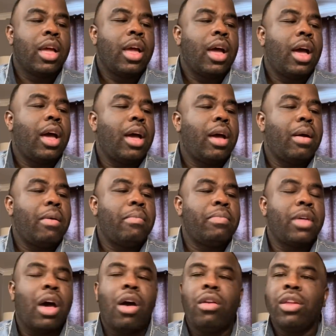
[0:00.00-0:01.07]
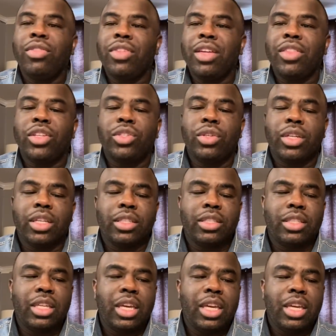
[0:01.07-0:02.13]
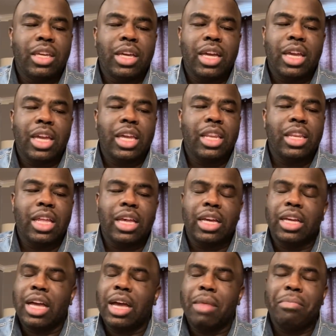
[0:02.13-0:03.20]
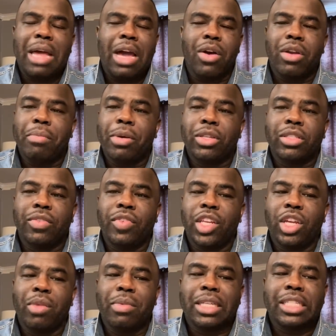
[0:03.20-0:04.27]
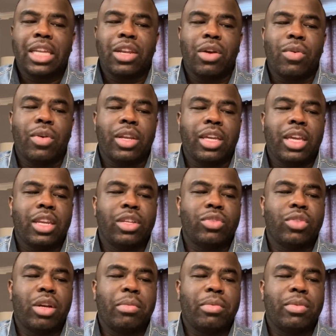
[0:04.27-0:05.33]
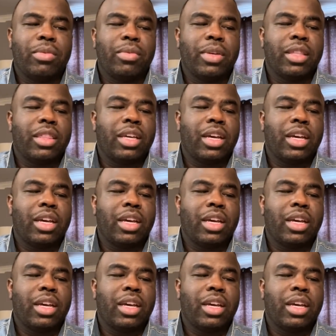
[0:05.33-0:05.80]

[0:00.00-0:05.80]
The only thing that you can see, again, I'm not going to post a video because I don't want to get in trouble with